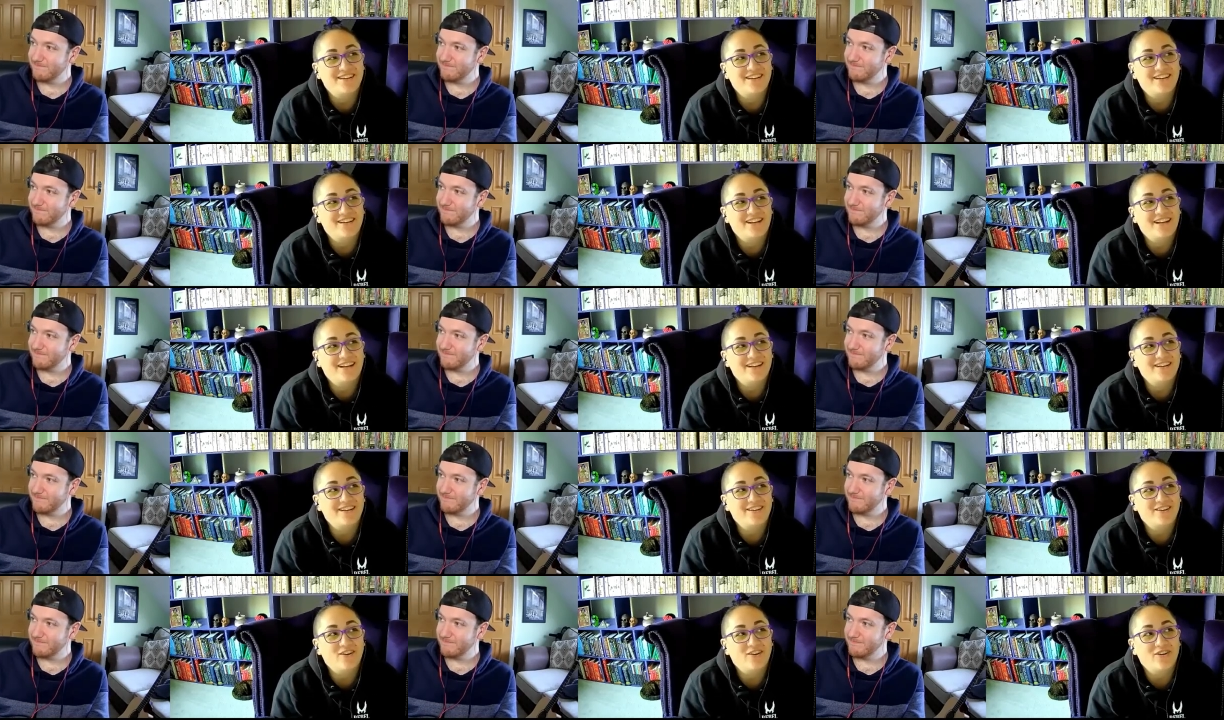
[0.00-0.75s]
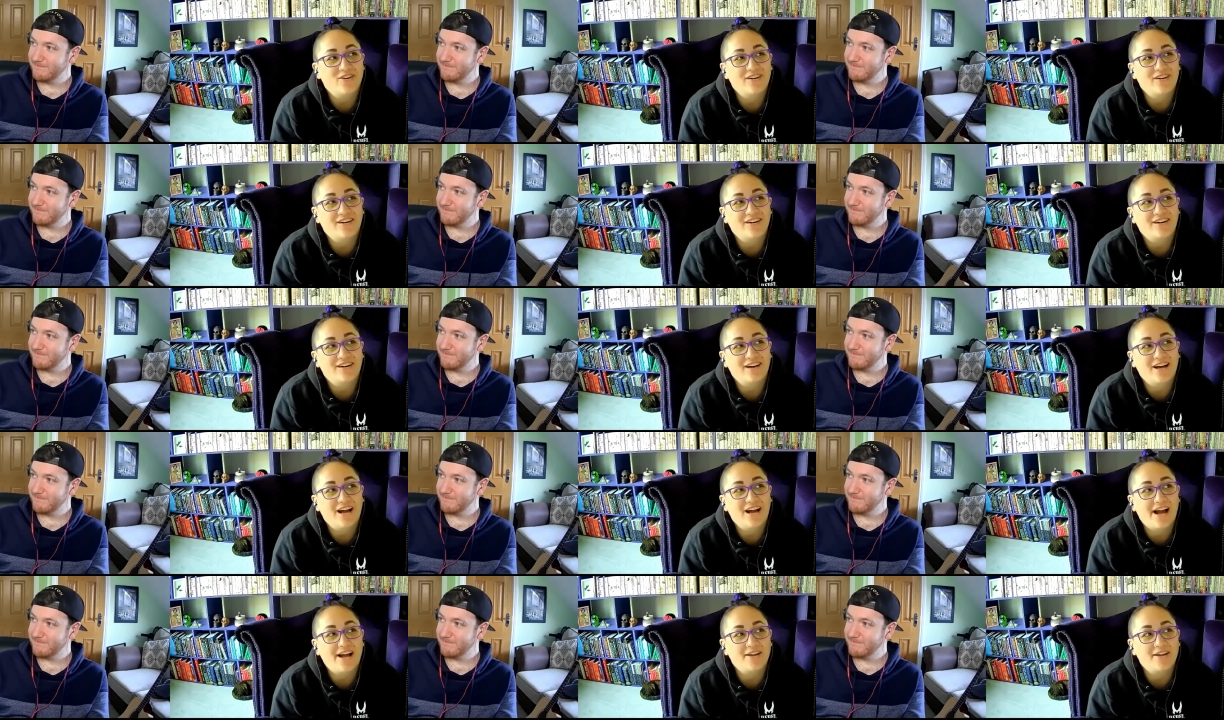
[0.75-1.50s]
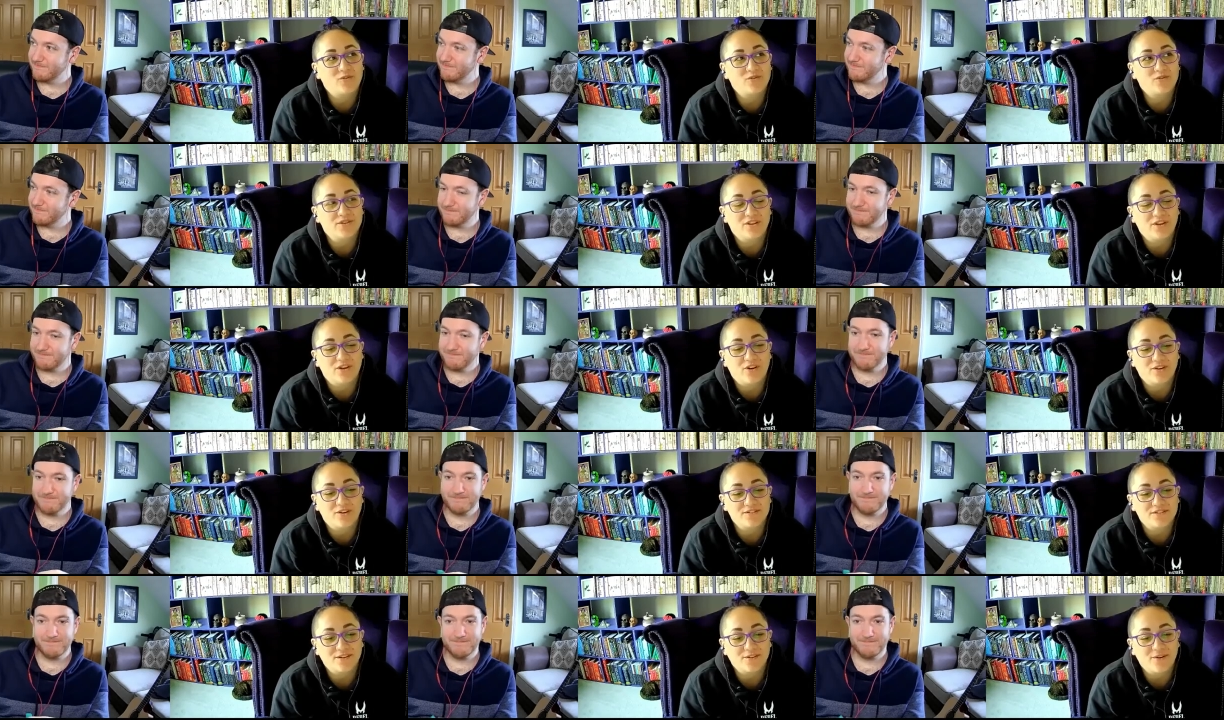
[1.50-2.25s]
Speaker 1: And and also mm the mm-hmm.
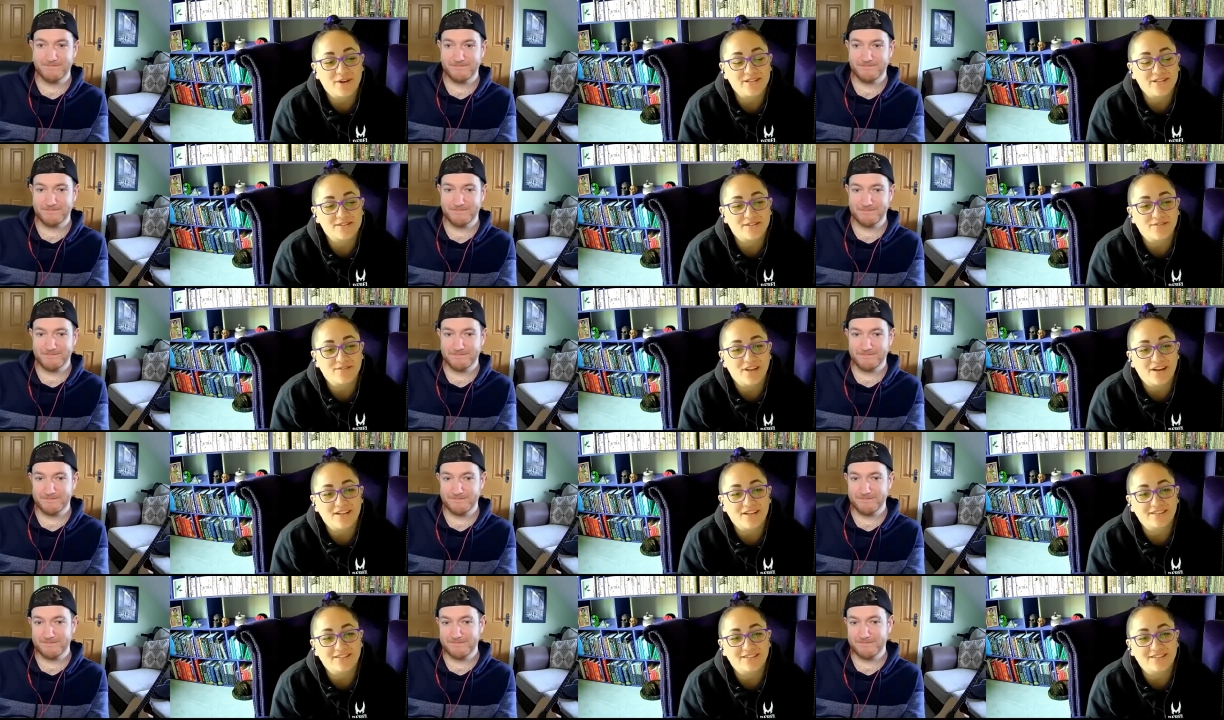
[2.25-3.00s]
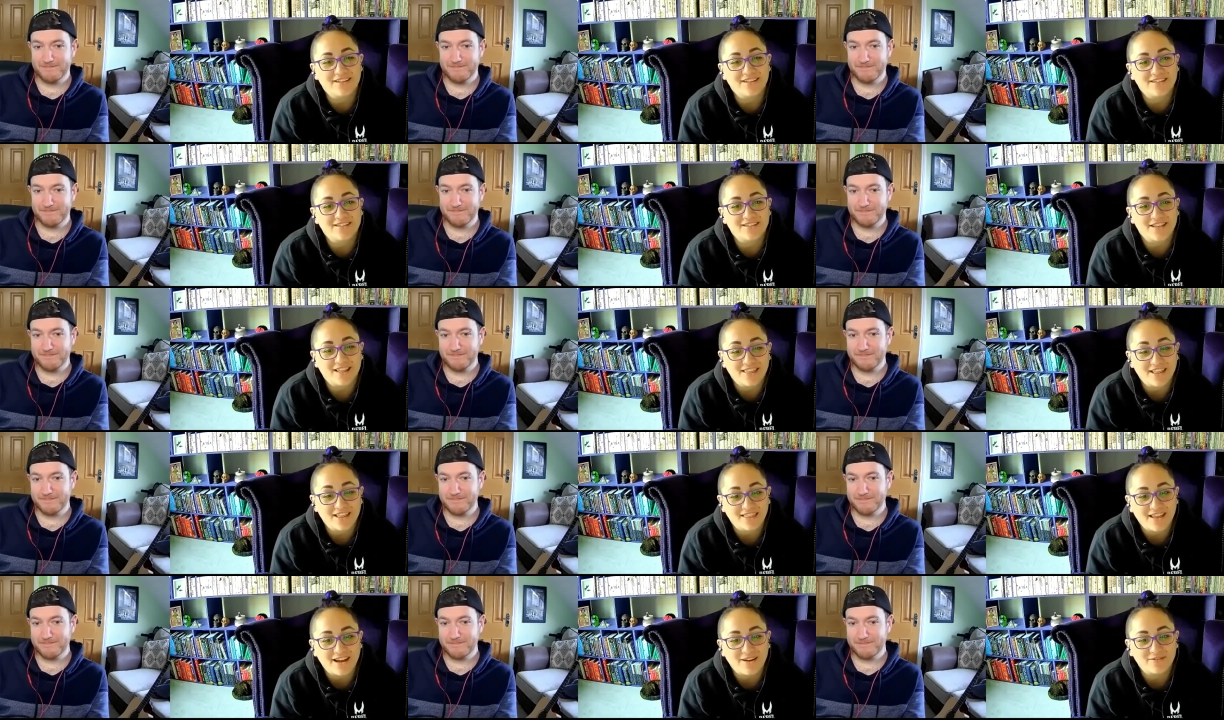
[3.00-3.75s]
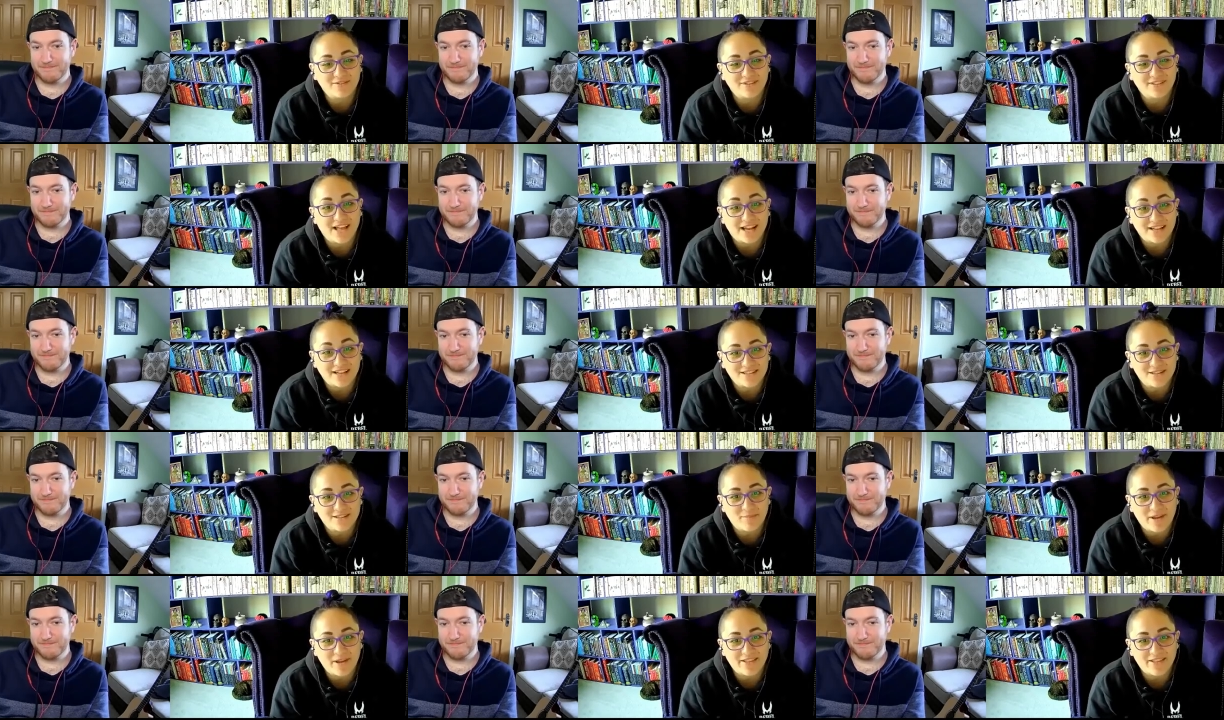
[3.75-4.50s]
consequence of the answer because i think that that's the
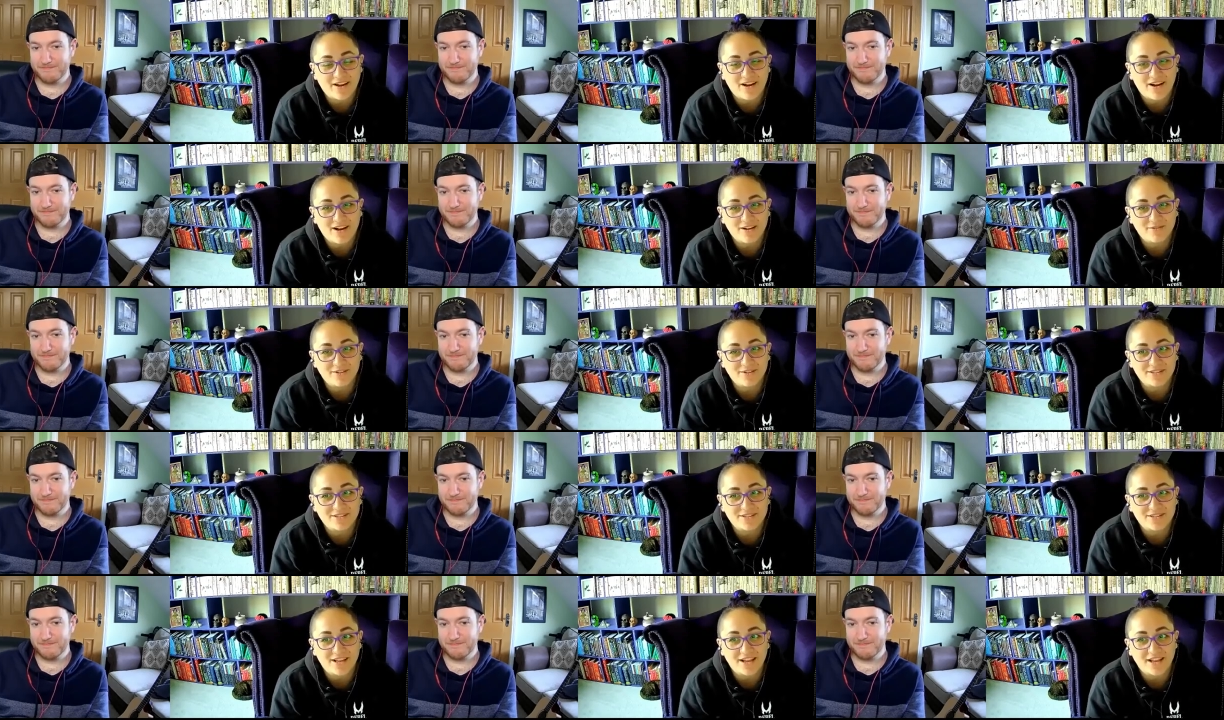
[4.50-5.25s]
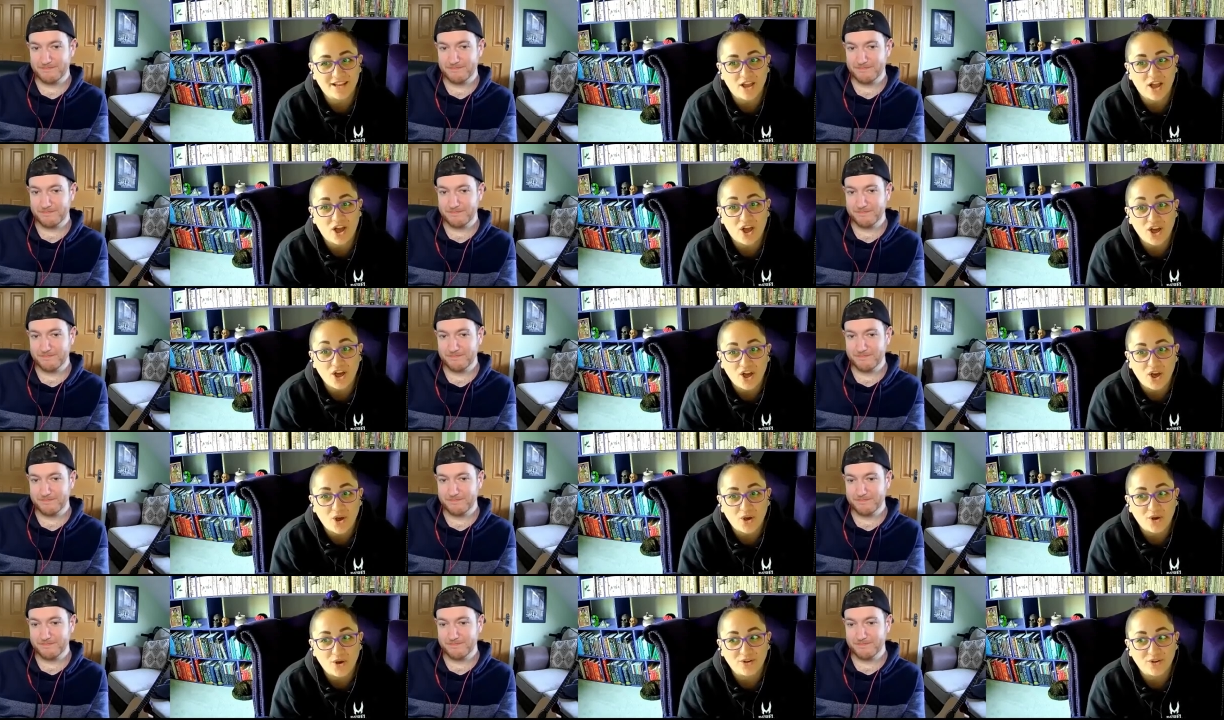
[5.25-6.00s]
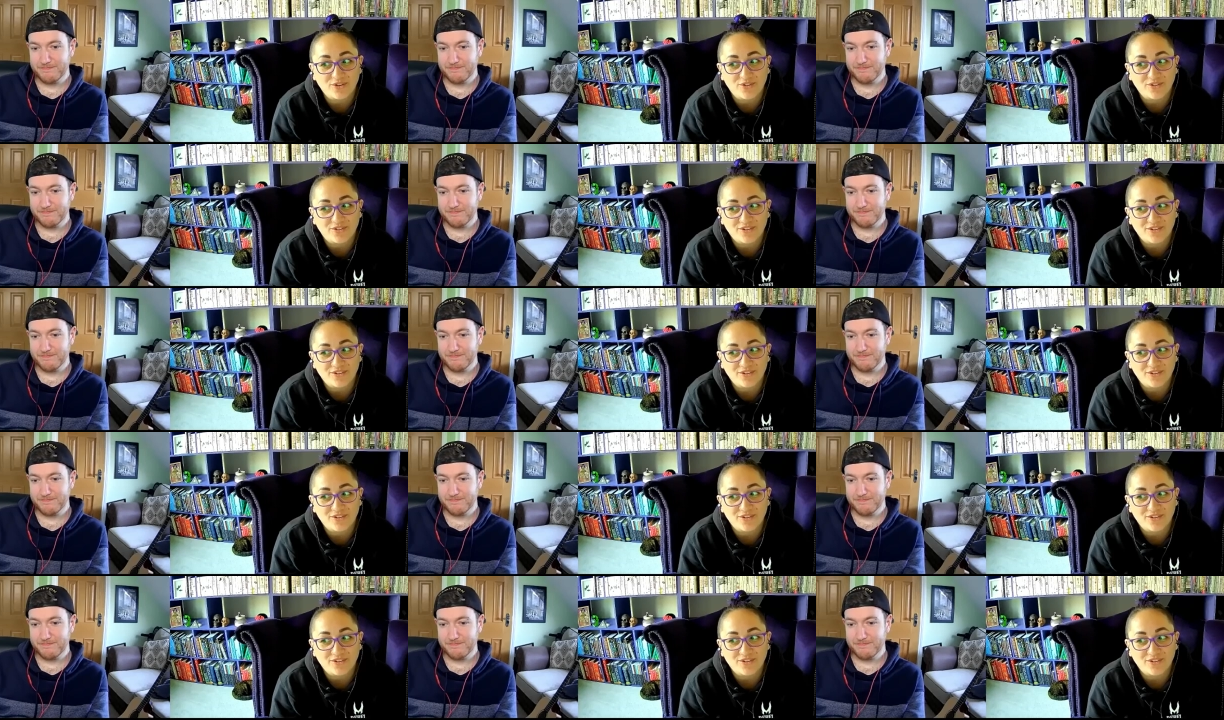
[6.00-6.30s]
bit that i was like oh